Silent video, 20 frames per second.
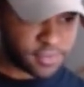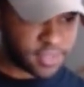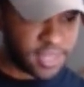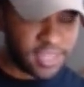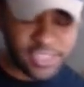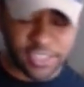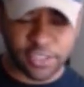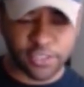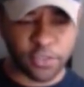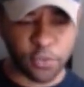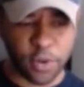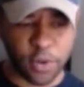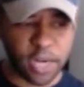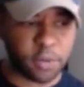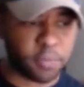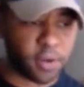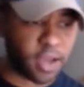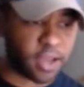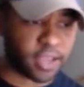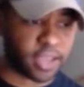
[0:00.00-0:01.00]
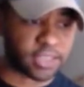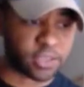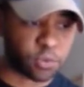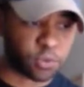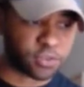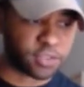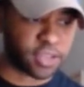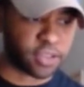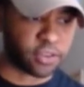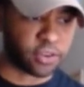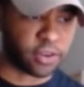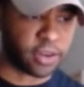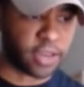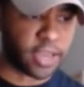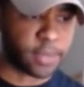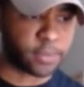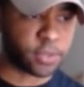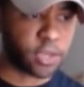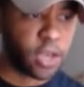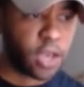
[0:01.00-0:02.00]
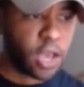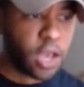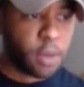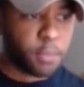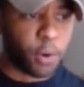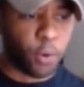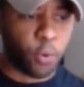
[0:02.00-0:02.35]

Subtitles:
This is the random podcast. I won't say their names, but